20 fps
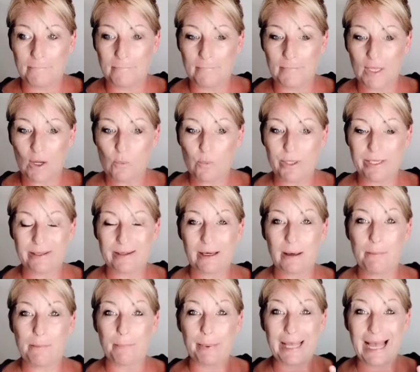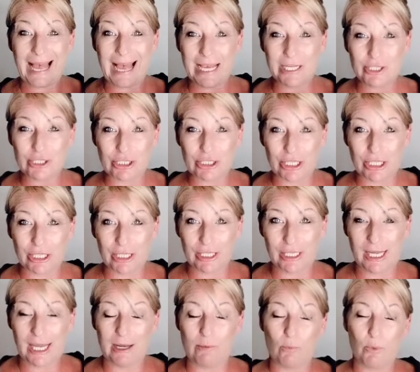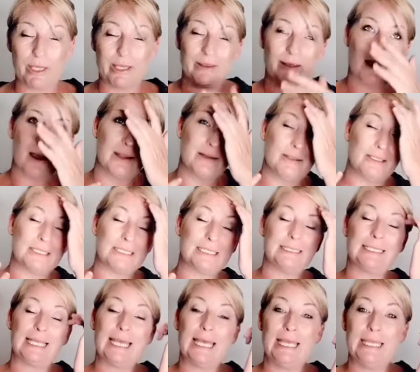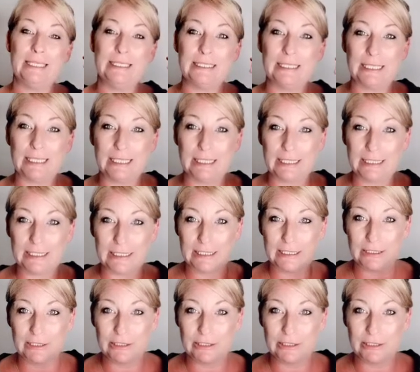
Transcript: with compassion and with understanding,